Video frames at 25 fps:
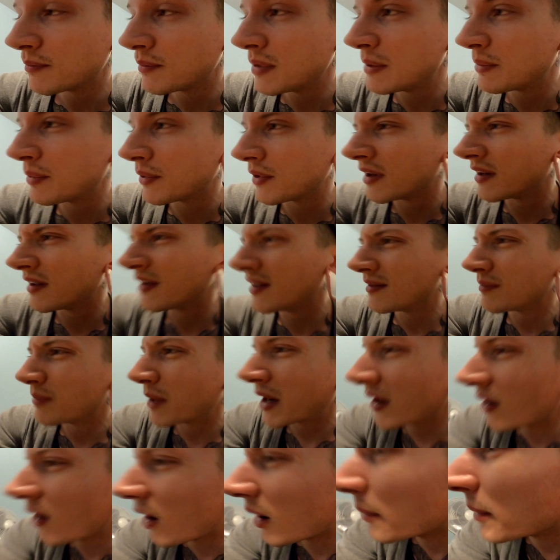people in
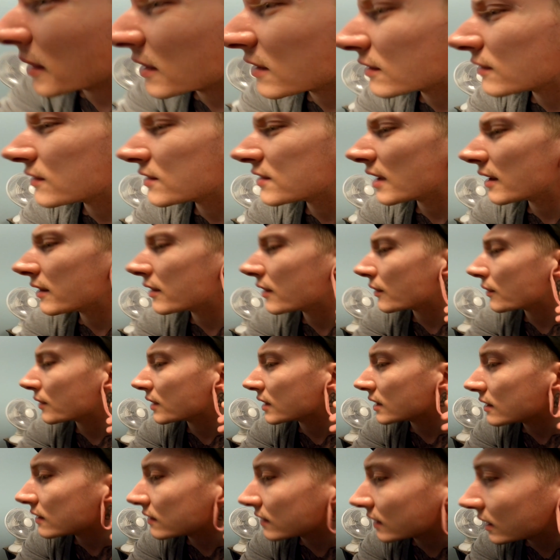my comments have said they're
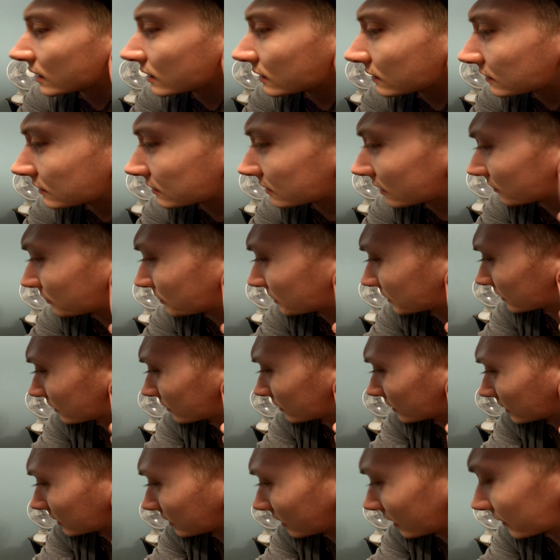really thin and stuff, but
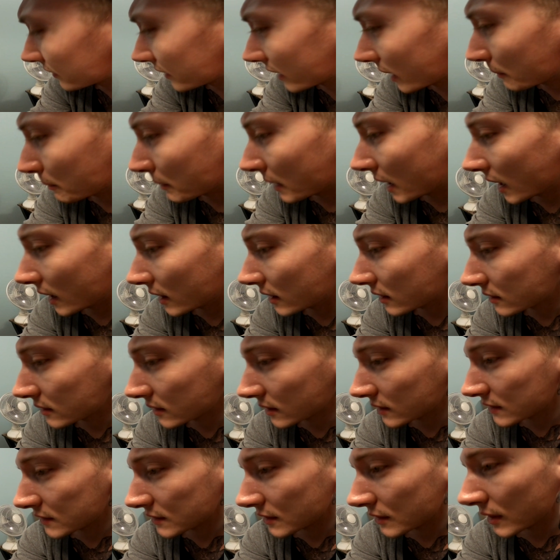they're really not that bad
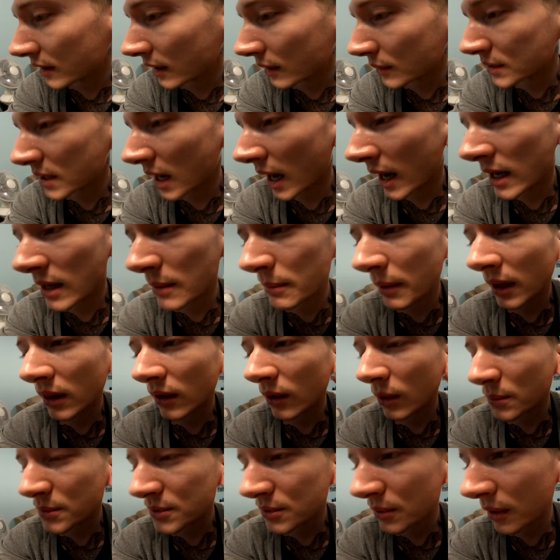considering how tiny my
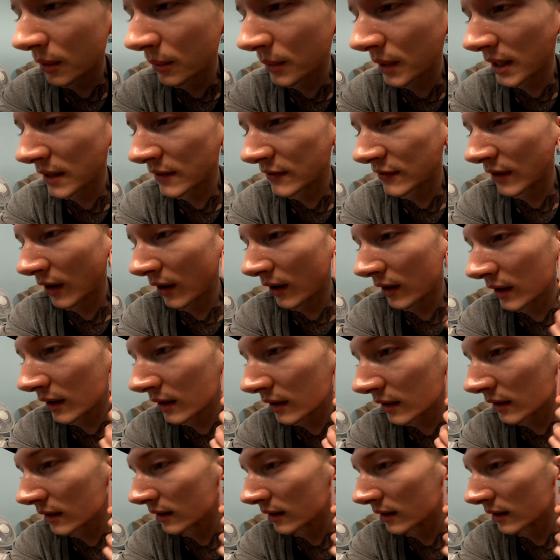lobes were when I started.